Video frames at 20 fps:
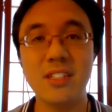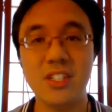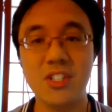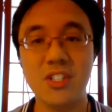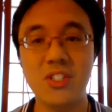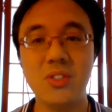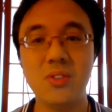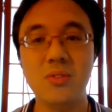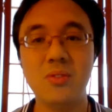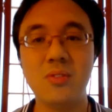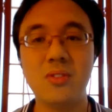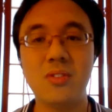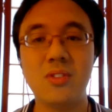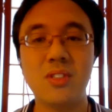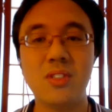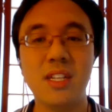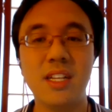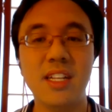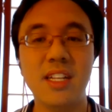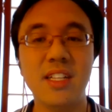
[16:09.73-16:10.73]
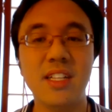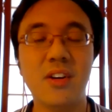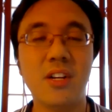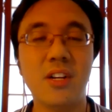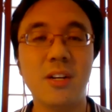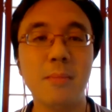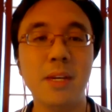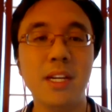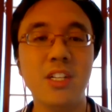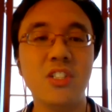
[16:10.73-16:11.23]
issues in
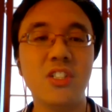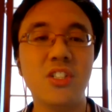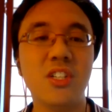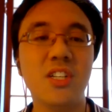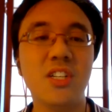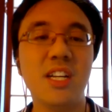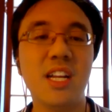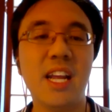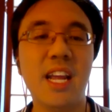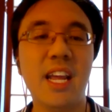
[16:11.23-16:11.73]
automation,